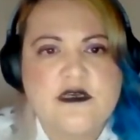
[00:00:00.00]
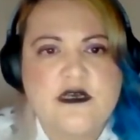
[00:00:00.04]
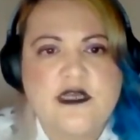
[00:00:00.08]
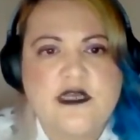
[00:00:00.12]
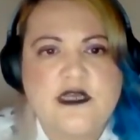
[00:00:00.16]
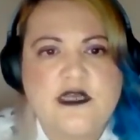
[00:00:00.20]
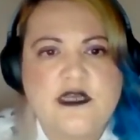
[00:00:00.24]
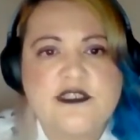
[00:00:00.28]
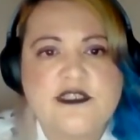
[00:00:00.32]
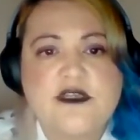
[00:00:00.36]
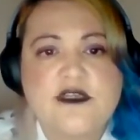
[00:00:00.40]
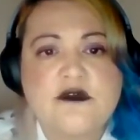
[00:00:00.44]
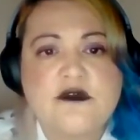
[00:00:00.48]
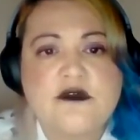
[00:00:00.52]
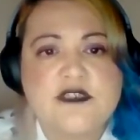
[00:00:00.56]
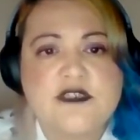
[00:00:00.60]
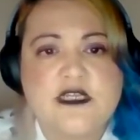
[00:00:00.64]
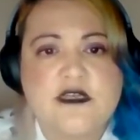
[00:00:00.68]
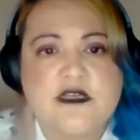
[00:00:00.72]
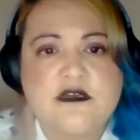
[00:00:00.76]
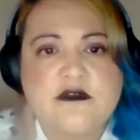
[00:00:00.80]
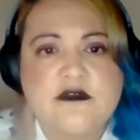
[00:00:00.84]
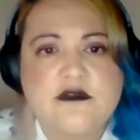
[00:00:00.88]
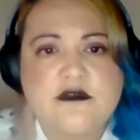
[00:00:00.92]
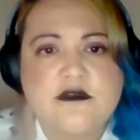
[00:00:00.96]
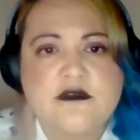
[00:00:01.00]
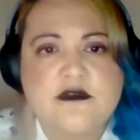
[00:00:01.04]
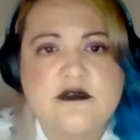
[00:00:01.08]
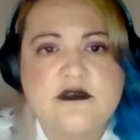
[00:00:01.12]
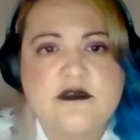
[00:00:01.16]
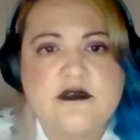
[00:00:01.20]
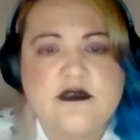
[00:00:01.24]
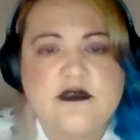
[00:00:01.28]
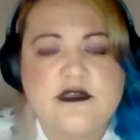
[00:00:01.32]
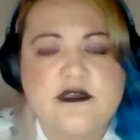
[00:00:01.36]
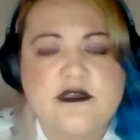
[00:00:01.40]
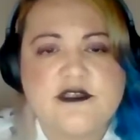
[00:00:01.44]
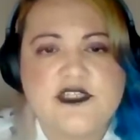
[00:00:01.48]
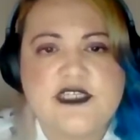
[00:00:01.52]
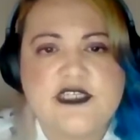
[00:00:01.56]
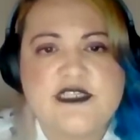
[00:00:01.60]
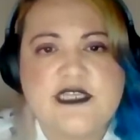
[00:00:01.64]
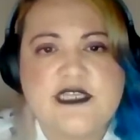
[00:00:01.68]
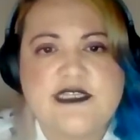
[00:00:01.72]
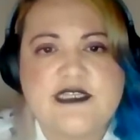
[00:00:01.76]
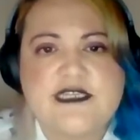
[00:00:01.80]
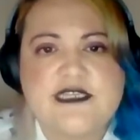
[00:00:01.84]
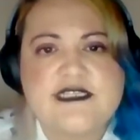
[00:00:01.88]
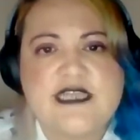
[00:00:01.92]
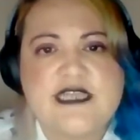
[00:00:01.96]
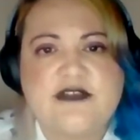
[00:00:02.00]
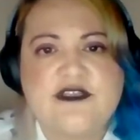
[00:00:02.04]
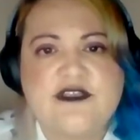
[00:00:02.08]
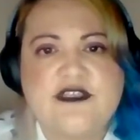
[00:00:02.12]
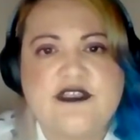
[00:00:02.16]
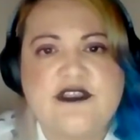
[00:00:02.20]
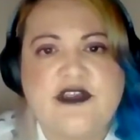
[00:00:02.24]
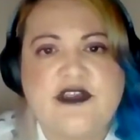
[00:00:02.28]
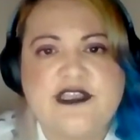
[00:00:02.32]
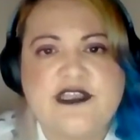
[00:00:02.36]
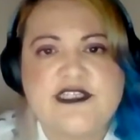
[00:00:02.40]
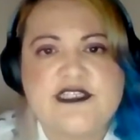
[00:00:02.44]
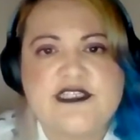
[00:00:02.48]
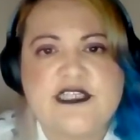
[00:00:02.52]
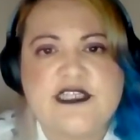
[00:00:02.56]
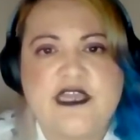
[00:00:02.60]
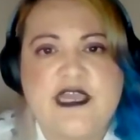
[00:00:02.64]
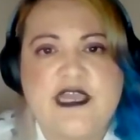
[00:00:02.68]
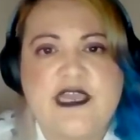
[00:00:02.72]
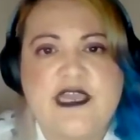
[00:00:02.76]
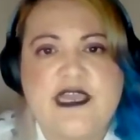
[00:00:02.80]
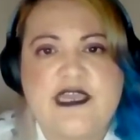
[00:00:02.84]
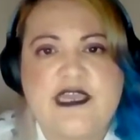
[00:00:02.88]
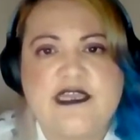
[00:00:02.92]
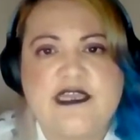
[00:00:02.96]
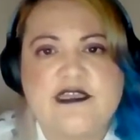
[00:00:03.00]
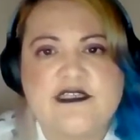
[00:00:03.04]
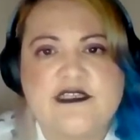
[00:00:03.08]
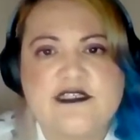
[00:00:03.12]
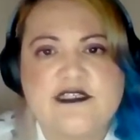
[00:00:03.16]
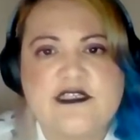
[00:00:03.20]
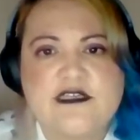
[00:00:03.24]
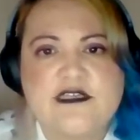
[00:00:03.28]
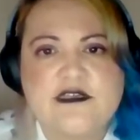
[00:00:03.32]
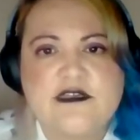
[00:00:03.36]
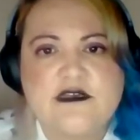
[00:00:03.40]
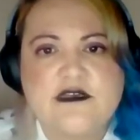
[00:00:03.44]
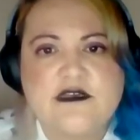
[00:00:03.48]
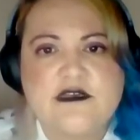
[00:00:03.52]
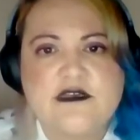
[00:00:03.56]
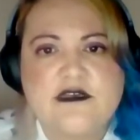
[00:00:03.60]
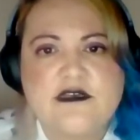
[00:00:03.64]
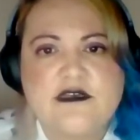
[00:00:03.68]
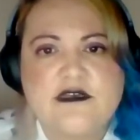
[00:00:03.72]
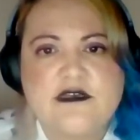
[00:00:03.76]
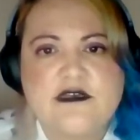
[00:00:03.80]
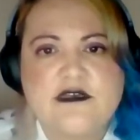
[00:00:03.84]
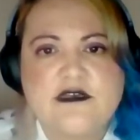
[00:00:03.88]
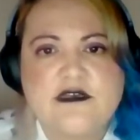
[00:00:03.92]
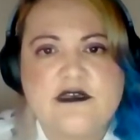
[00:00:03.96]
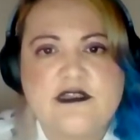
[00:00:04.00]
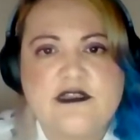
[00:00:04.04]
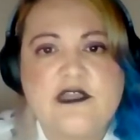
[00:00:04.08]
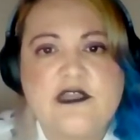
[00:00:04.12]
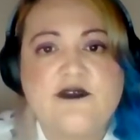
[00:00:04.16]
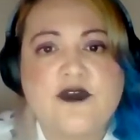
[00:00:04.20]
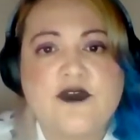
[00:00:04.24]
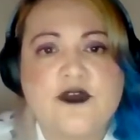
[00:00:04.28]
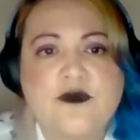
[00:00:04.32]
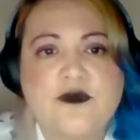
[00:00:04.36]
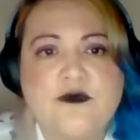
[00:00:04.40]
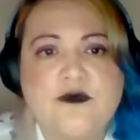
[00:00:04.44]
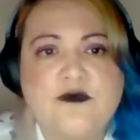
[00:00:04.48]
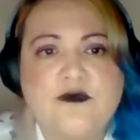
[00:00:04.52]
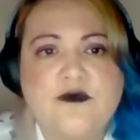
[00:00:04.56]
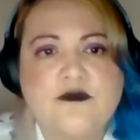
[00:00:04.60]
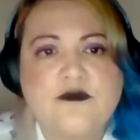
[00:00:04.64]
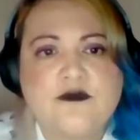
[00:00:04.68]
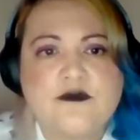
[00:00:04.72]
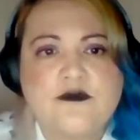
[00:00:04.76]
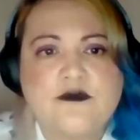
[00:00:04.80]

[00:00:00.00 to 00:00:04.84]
I told her, and she said it sounded nice to her ears. Lyrical.